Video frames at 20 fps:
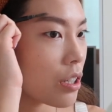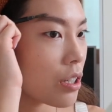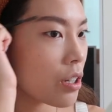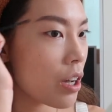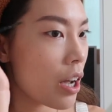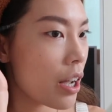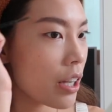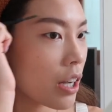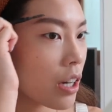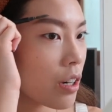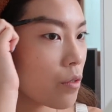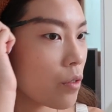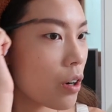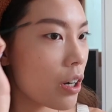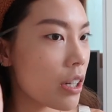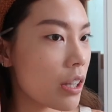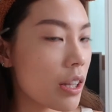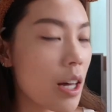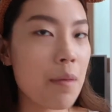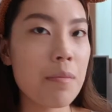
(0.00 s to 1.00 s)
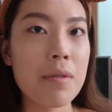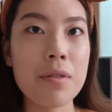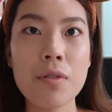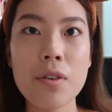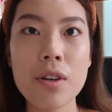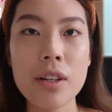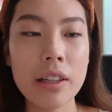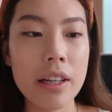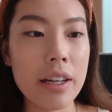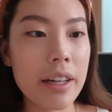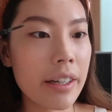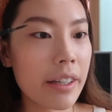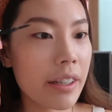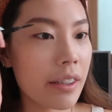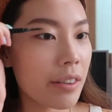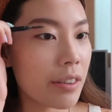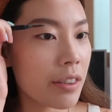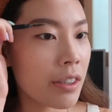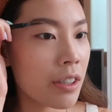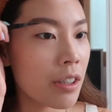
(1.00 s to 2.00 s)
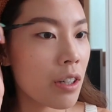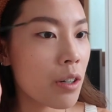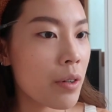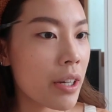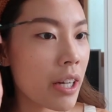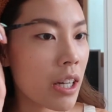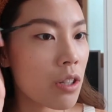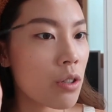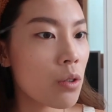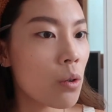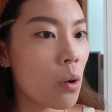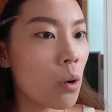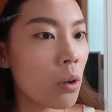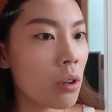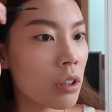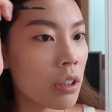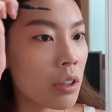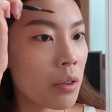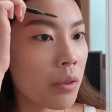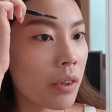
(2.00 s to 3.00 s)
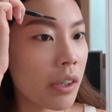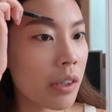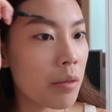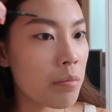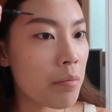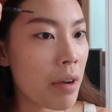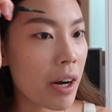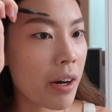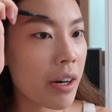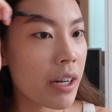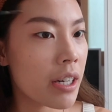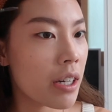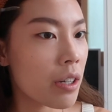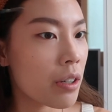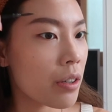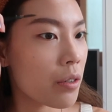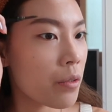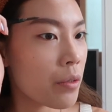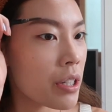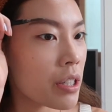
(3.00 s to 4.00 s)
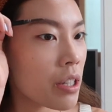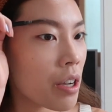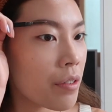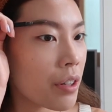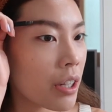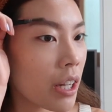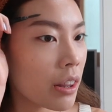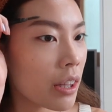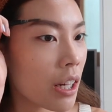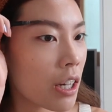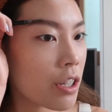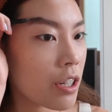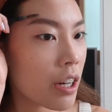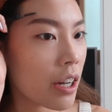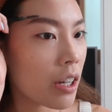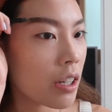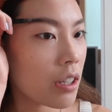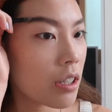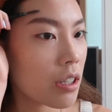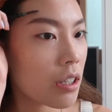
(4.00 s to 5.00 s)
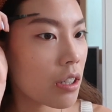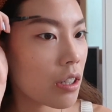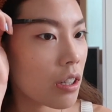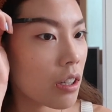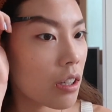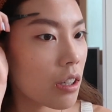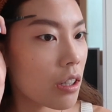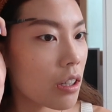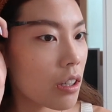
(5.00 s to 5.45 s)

So I kind of wanted that before, like, you know, we get too old and we're married and we never get that chance.